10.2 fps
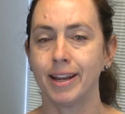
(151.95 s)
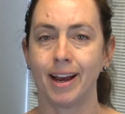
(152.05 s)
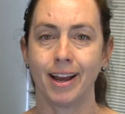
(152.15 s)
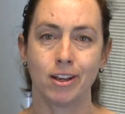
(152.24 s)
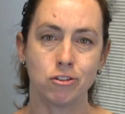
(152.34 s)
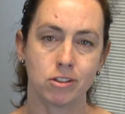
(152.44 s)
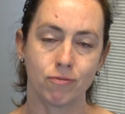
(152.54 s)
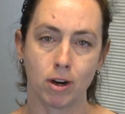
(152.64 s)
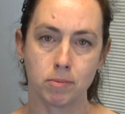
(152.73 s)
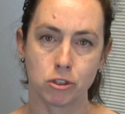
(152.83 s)
not use the
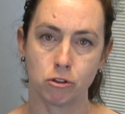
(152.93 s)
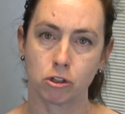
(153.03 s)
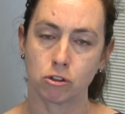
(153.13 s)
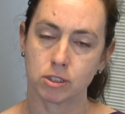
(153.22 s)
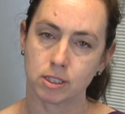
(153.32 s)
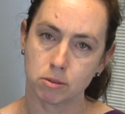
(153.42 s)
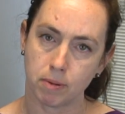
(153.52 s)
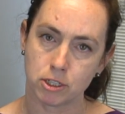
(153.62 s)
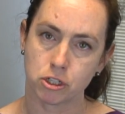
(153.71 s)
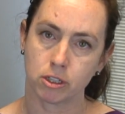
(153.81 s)
pharmaceuticals,
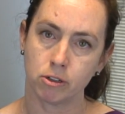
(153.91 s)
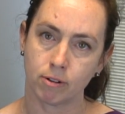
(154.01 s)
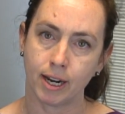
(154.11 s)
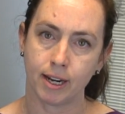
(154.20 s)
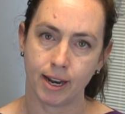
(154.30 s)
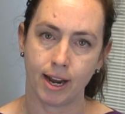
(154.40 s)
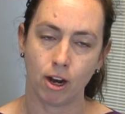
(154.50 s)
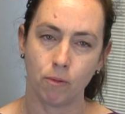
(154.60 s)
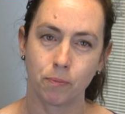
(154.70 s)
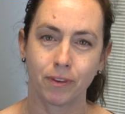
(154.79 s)
especially right now.